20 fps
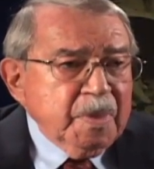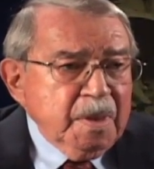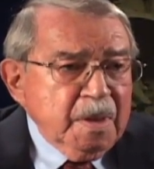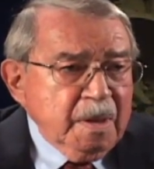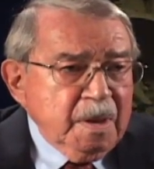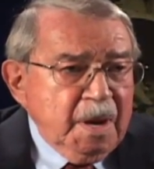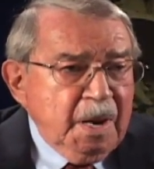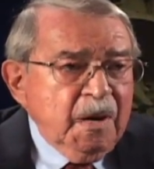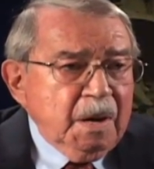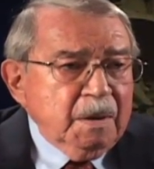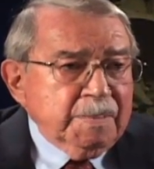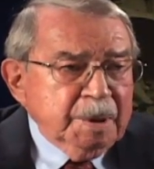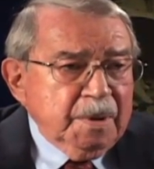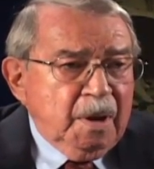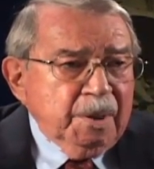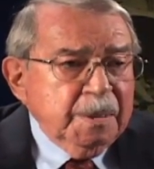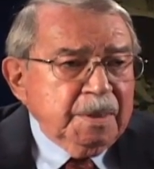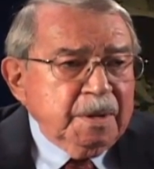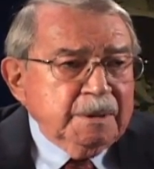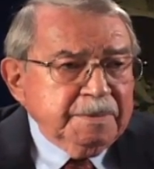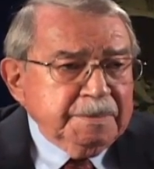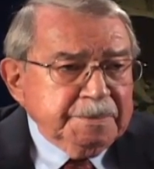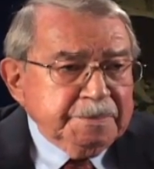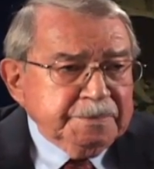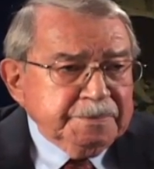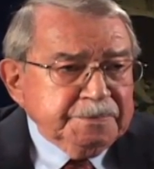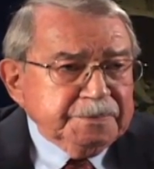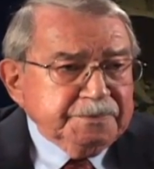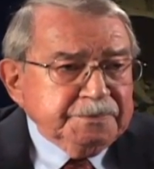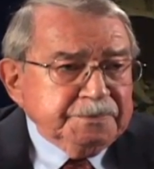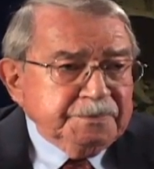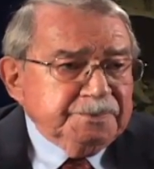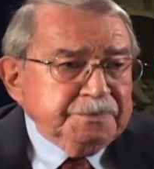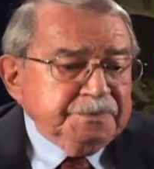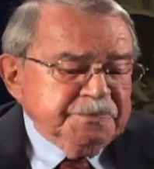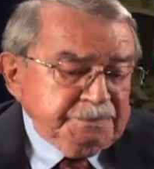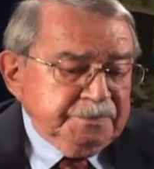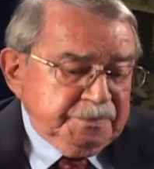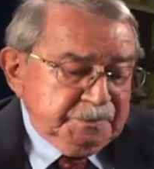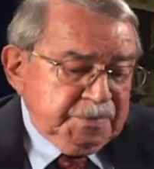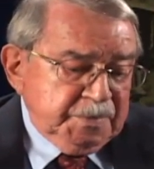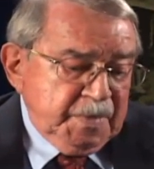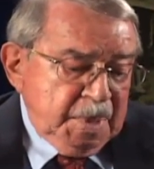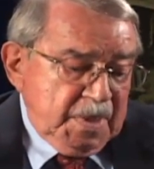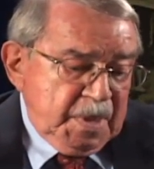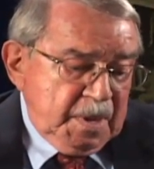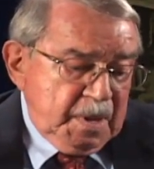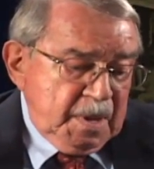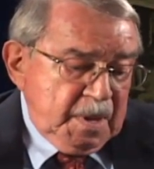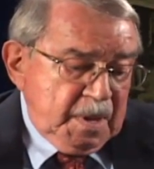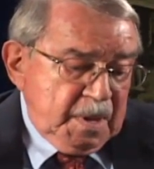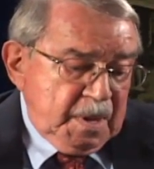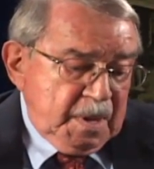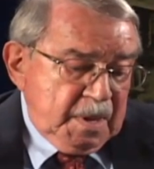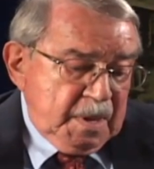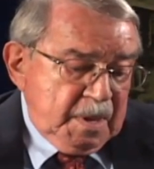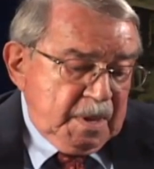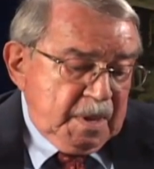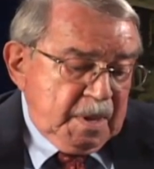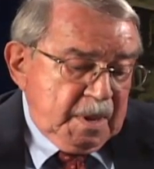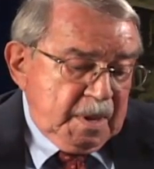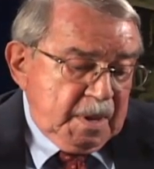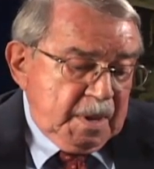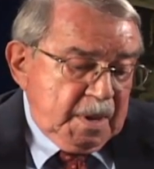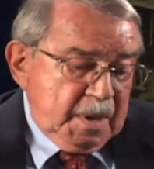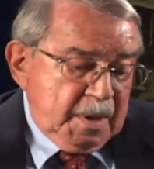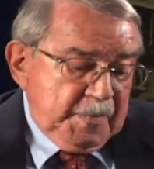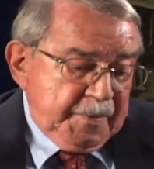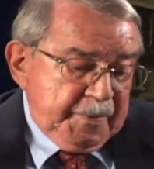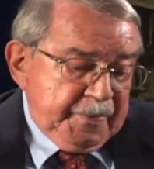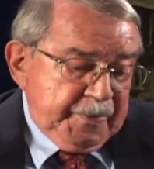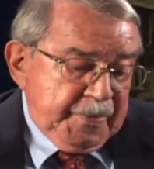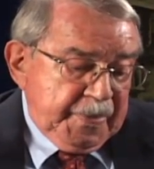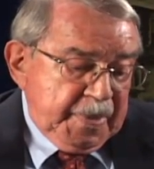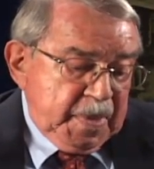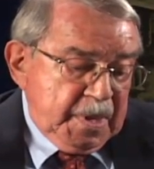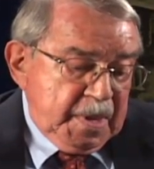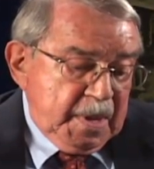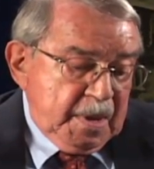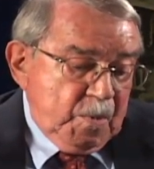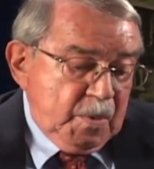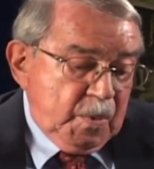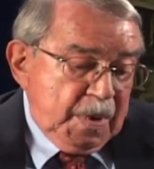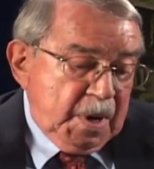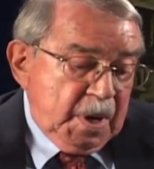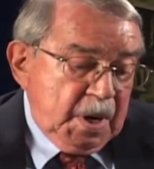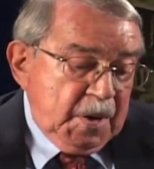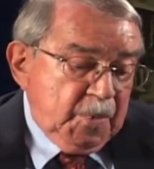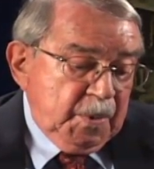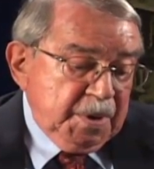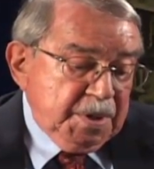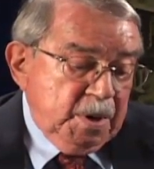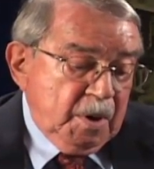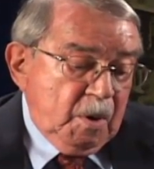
So, yeah, how um, long a period was that to get that shakedown? Well, it was